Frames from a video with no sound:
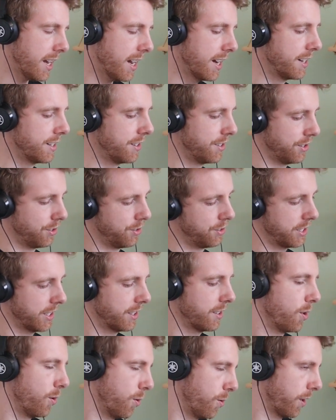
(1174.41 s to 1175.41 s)
and
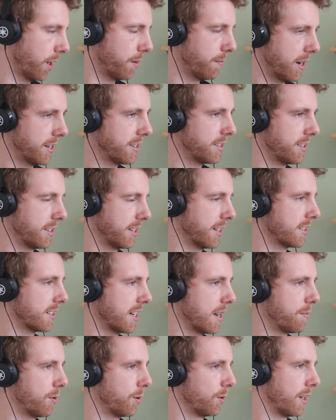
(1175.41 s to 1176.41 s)
using the organ meats as an
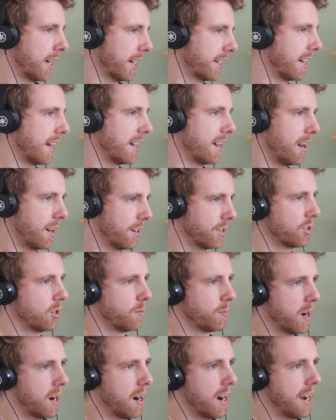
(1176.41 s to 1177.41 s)
example, like they are
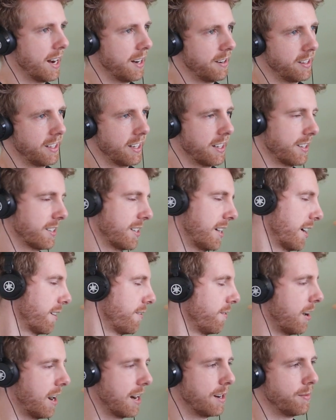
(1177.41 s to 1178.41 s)
super high in things
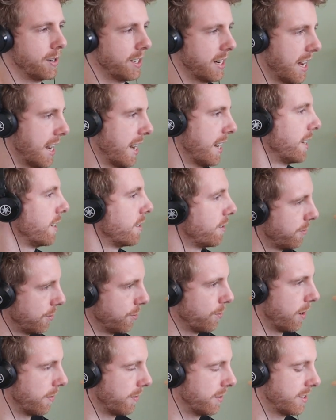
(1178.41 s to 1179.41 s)
like vitamin A and a
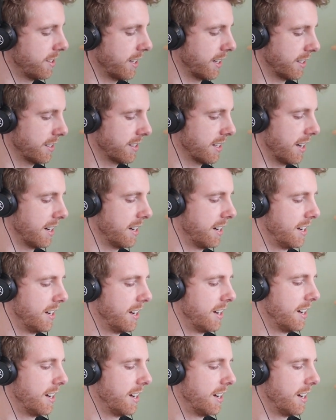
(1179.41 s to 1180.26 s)
few other things that